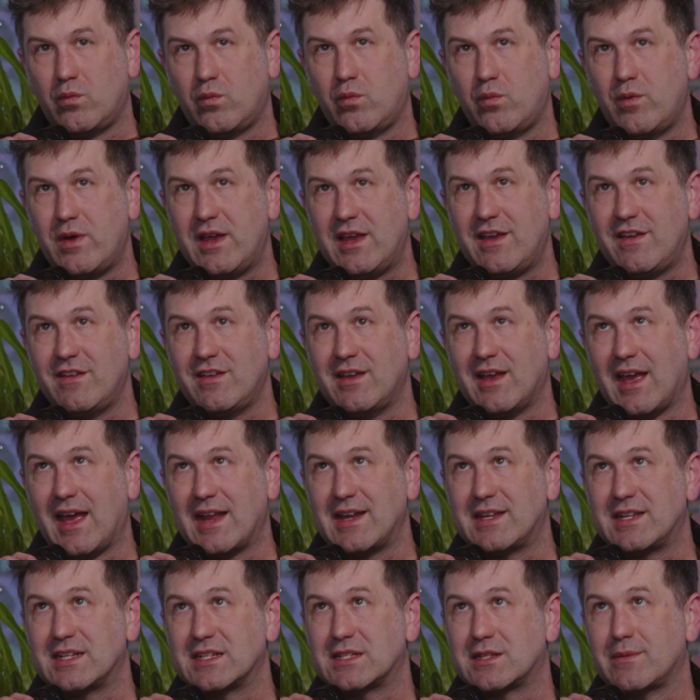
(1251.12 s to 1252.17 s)
we
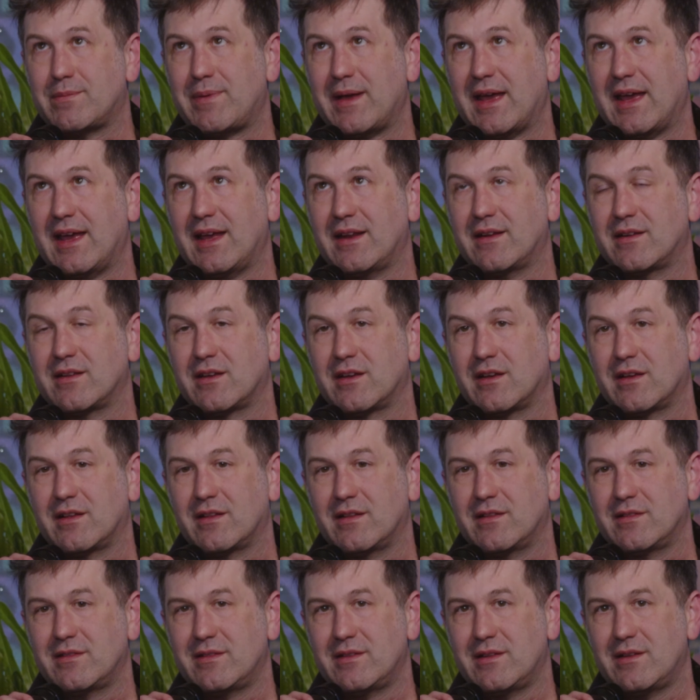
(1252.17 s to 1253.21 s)
anticipate
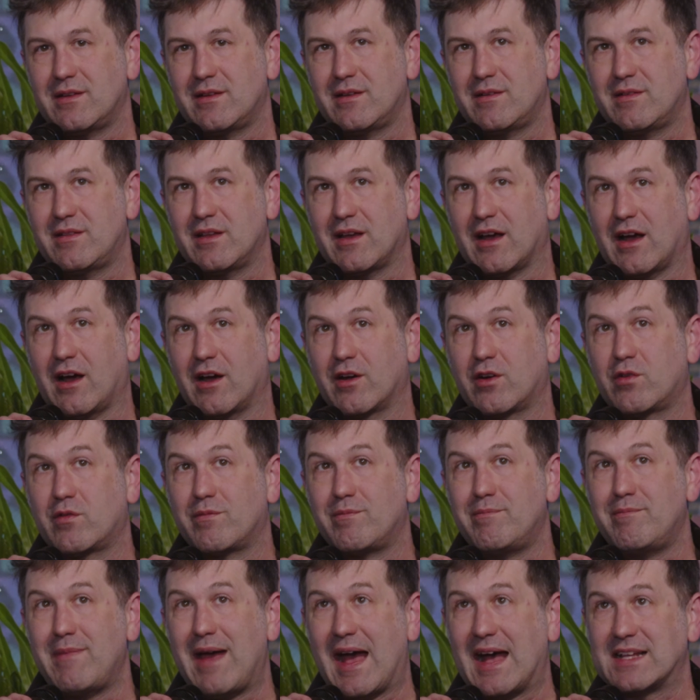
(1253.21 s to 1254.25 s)
a
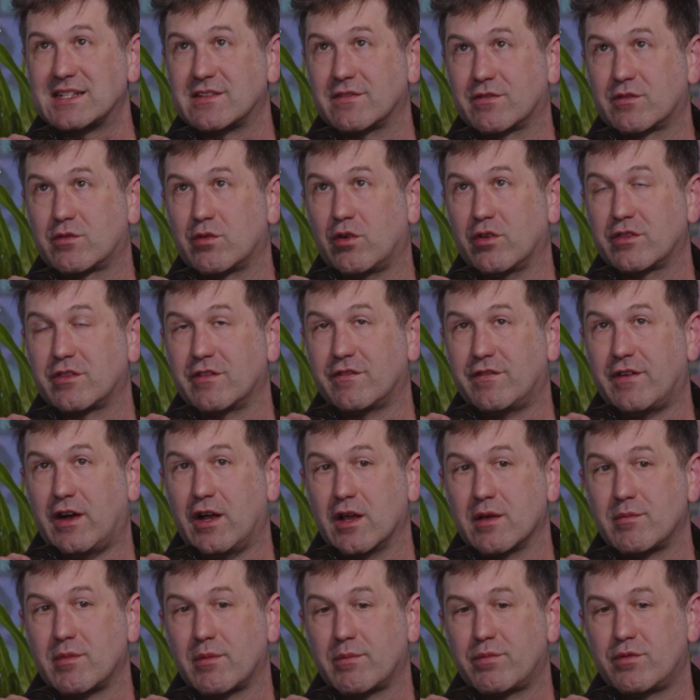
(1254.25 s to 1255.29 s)
massive growth of
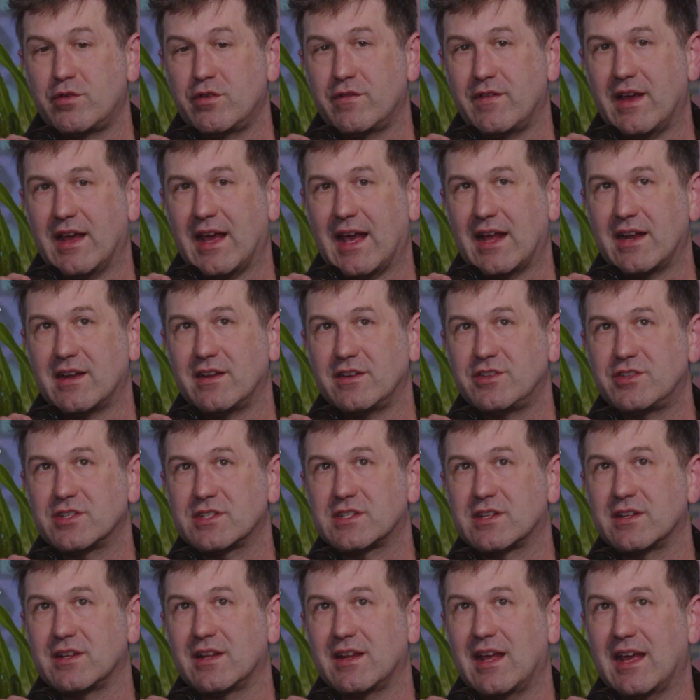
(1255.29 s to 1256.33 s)
volume improving and
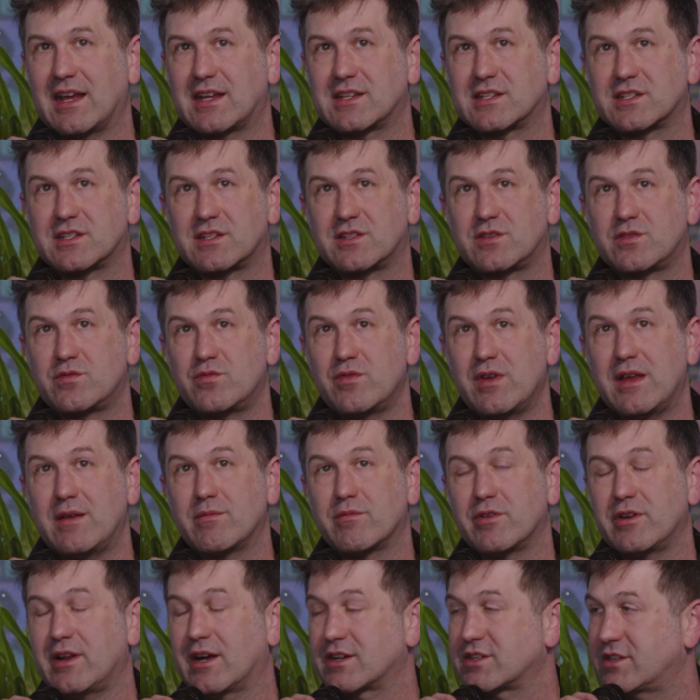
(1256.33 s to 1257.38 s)
just an extreme
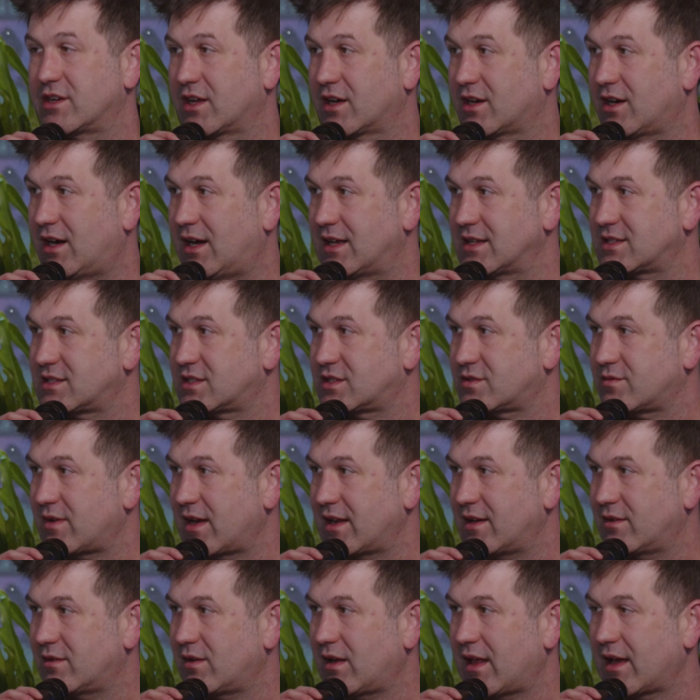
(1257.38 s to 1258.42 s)
reduction in costs,
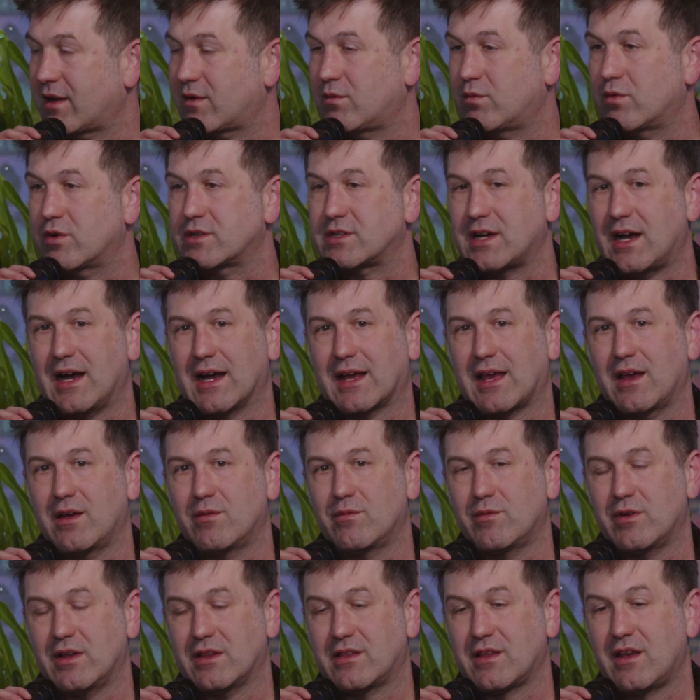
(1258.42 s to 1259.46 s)
right? Like we're
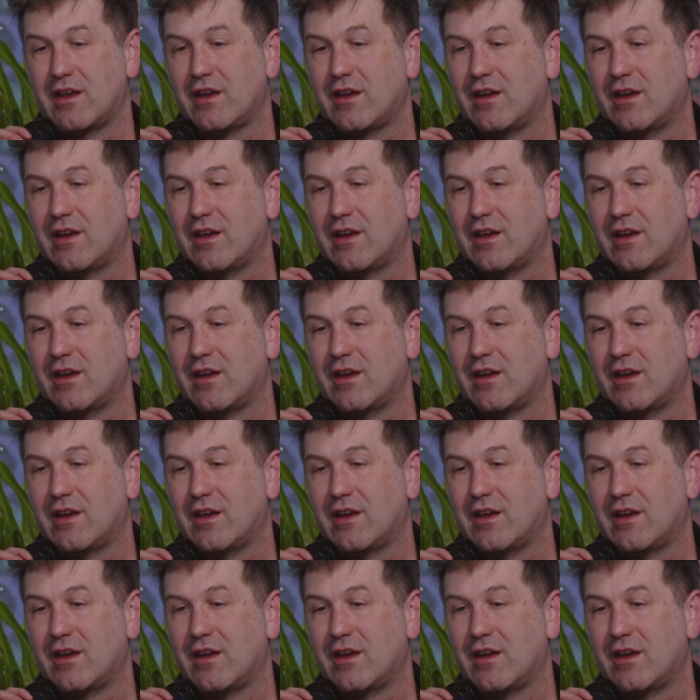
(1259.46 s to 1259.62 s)
talking with,